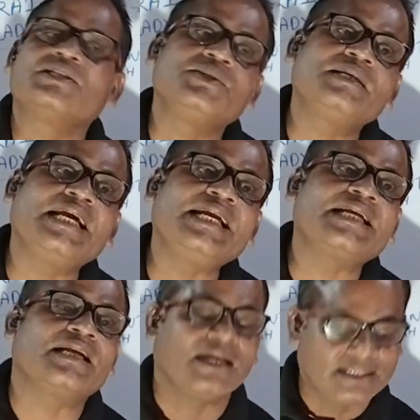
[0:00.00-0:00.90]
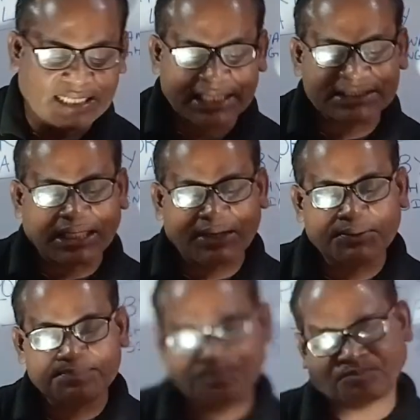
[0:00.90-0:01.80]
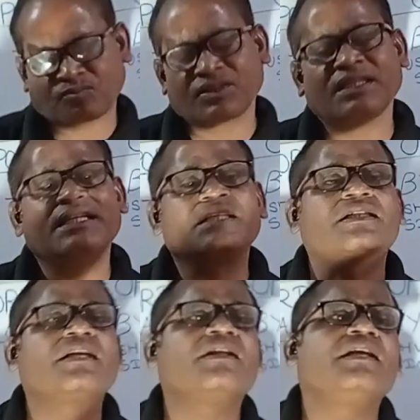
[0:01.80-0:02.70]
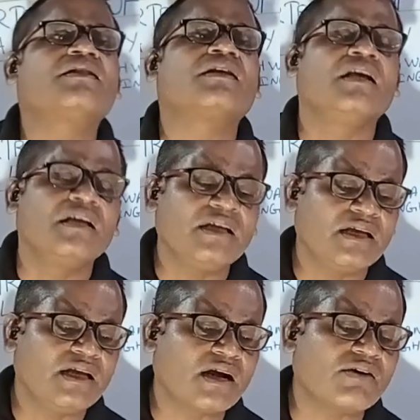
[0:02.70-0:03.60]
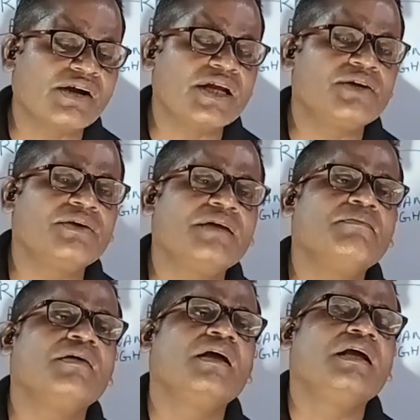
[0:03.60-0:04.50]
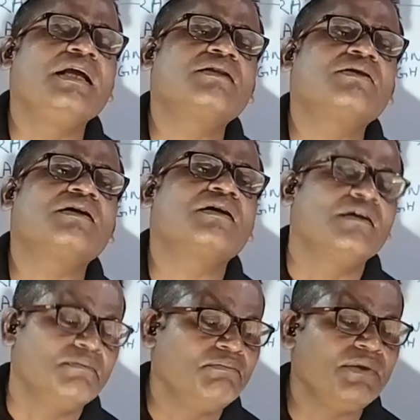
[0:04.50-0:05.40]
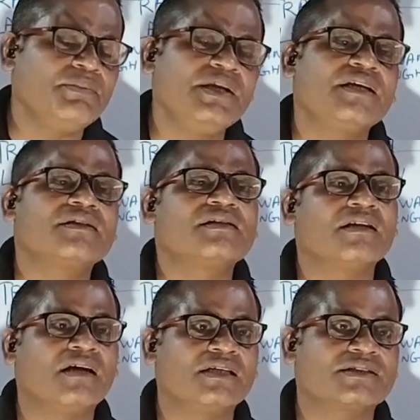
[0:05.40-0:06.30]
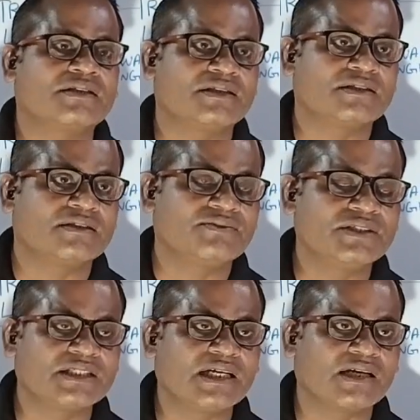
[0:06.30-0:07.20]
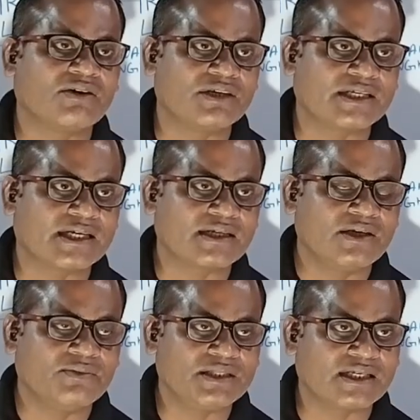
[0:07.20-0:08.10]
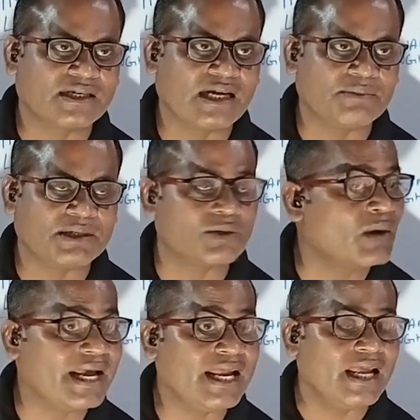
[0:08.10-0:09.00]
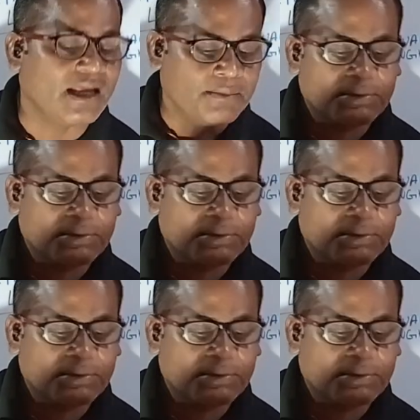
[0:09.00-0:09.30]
Do you get it? That's how, according to him, he thought maybe it is the last touch, physical contact with her grandmother. Why?